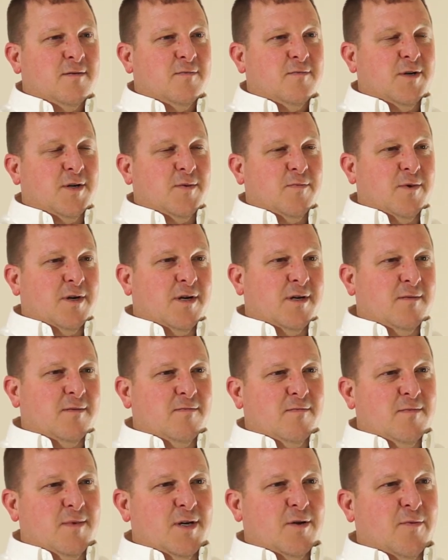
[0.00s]
We
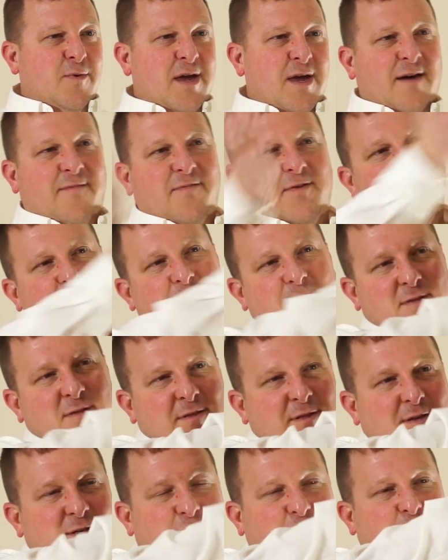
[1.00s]
have
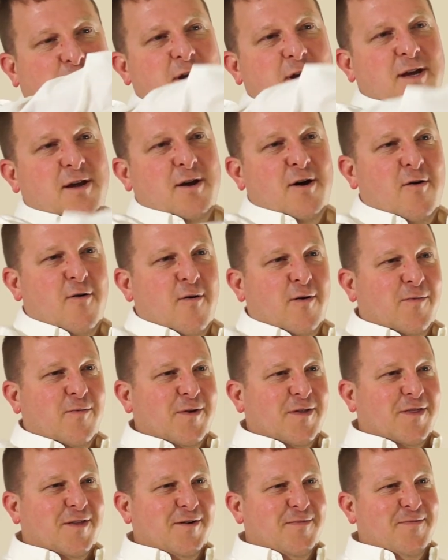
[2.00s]
the screen going
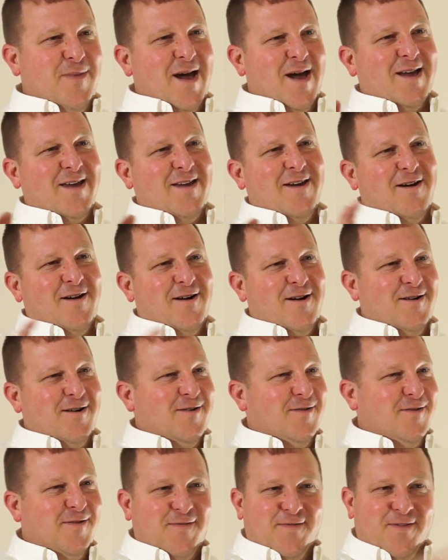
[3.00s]
with their
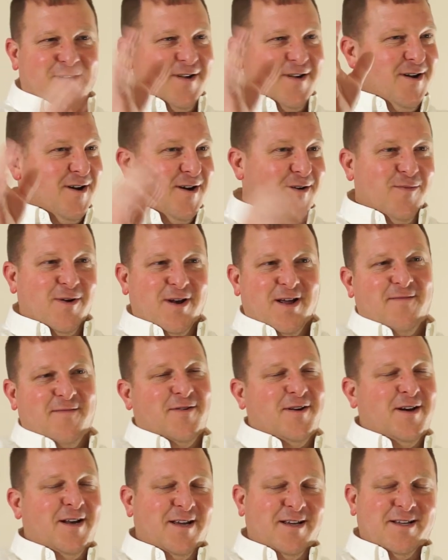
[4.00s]
backyard or their front yard,
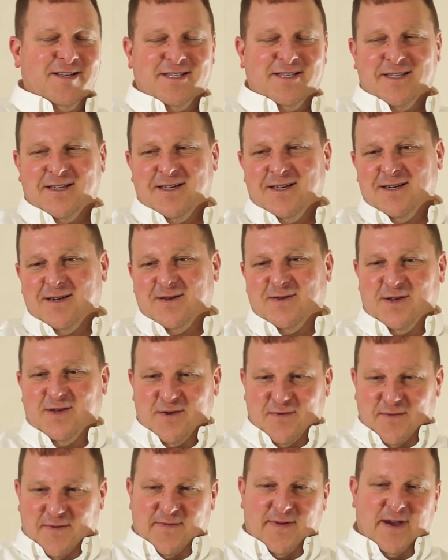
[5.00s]
whatever it is.
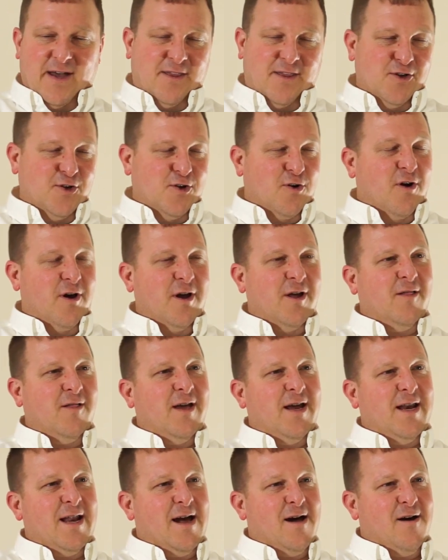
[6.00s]
And, we've got the drawing
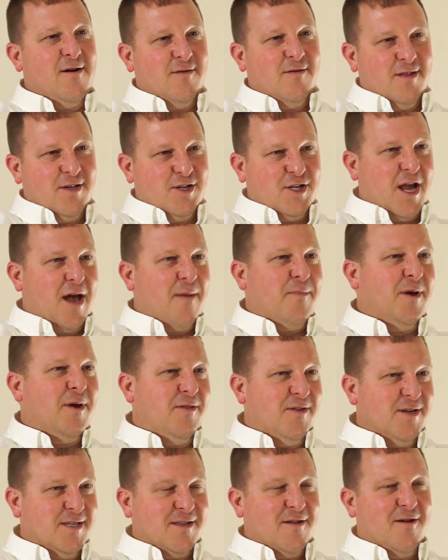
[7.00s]
laid out, the
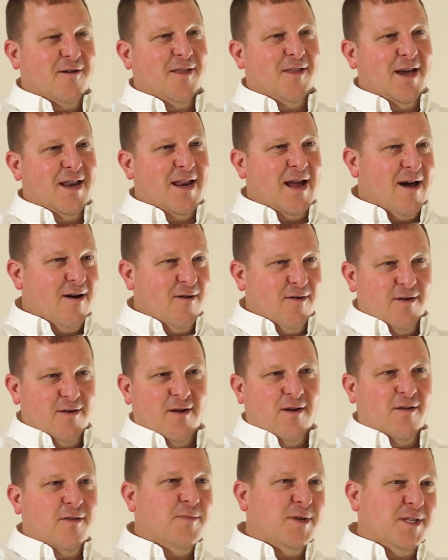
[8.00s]
shopping list all laid out,
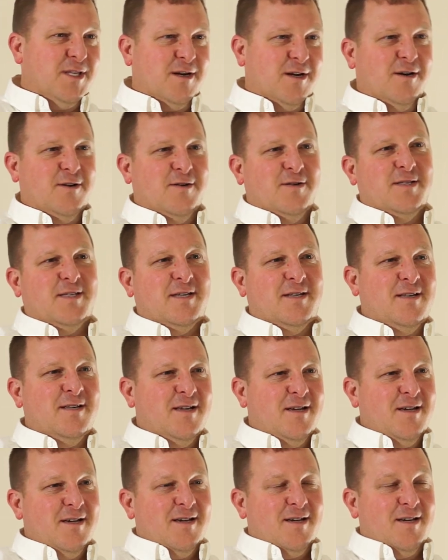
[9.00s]
and all the materials, and
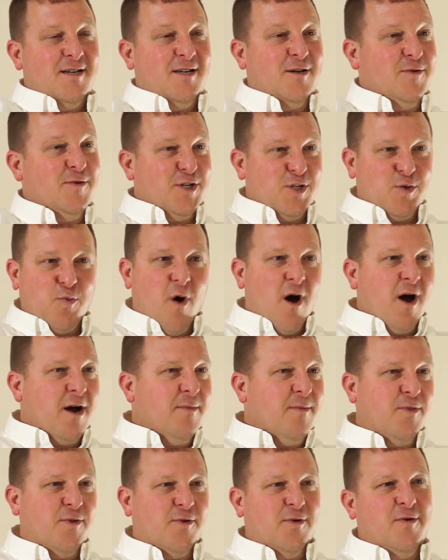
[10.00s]
we just walk
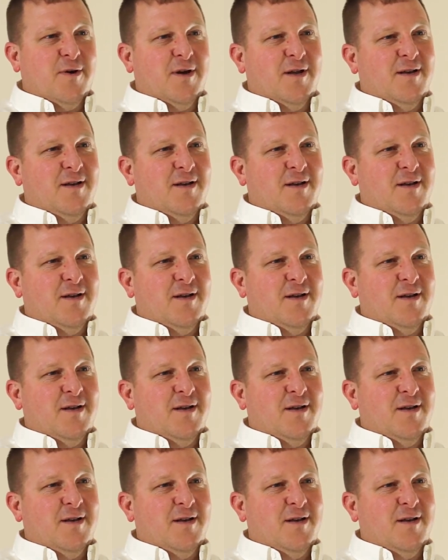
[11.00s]
them through it.